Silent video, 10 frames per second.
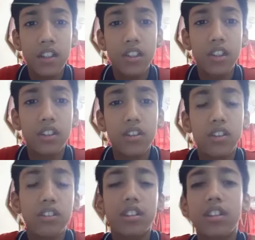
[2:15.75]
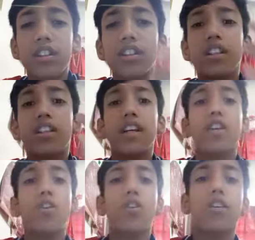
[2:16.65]
Just consider the
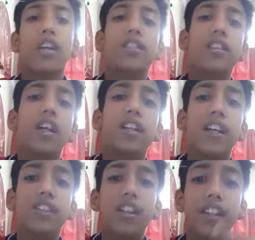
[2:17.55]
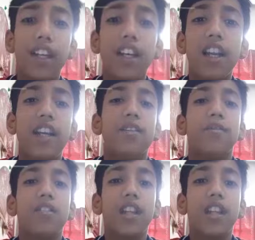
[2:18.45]
10 o'clock at the night as a deadline,